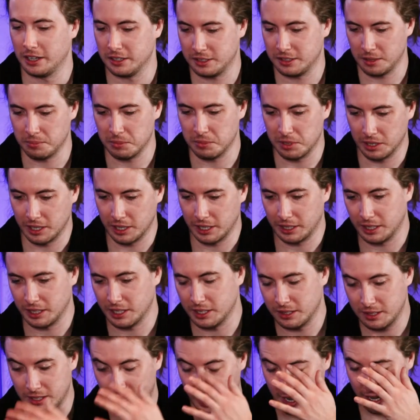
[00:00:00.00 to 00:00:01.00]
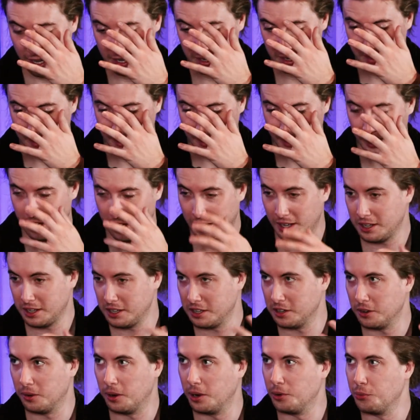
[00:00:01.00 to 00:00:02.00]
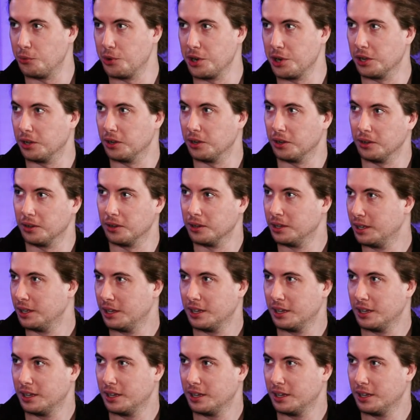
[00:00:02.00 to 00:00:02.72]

something like this and a real